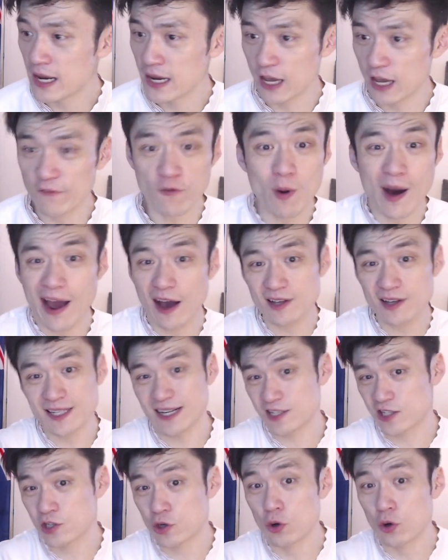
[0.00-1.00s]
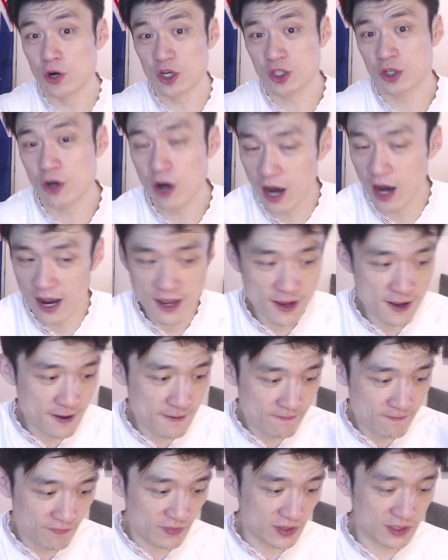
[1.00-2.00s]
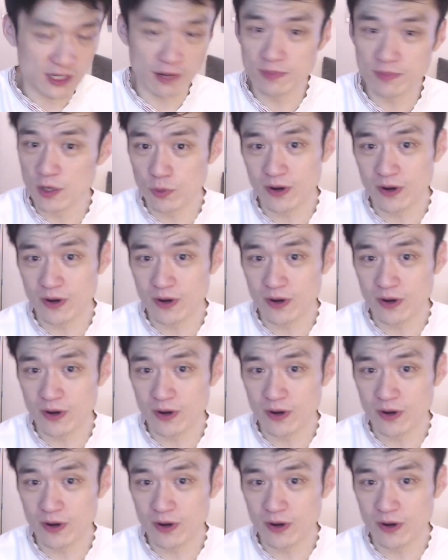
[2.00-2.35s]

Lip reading: If Wales had scored a try, something